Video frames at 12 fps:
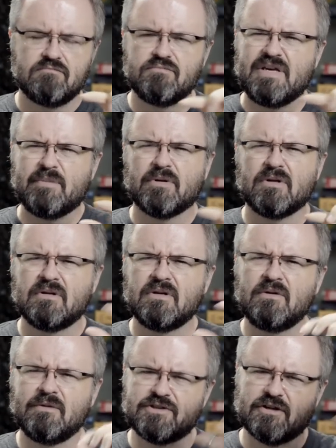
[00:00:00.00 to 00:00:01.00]
people,
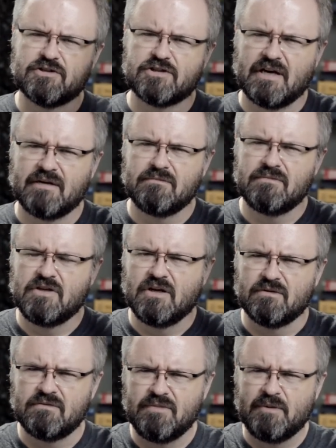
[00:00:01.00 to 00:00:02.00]
which are giant, you
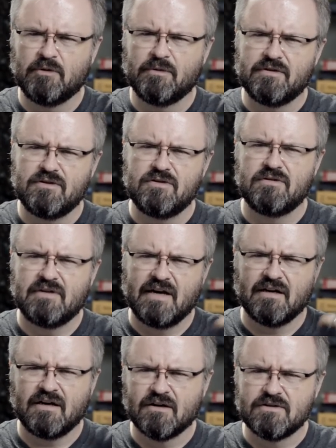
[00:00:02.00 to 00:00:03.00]
know, people with kind
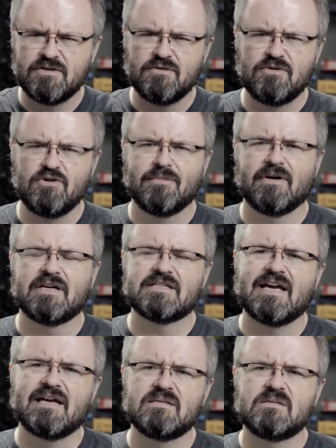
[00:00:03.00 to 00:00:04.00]
of cartoon humongous
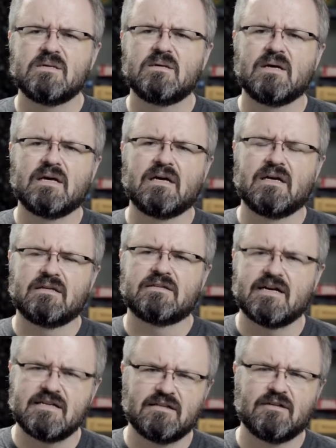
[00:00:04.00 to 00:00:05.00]
heads and, and
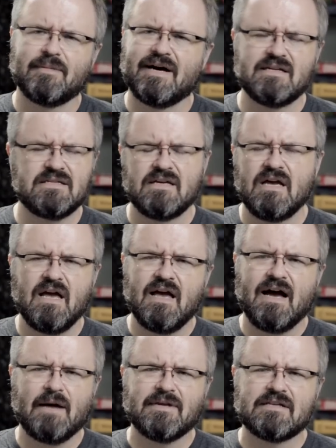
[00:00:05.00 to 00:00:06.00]
tiny little bodies.
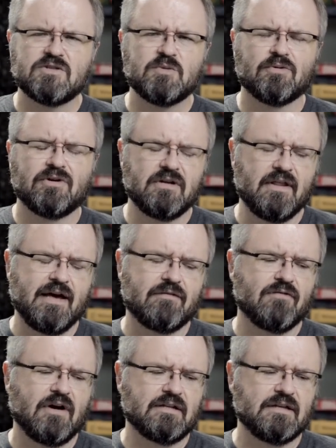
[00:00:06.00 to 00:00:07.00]
I'm not super into that,
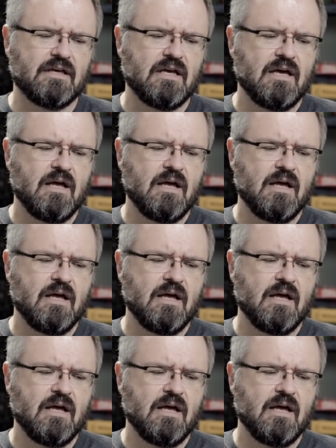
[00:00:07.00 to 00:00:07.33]
frankly.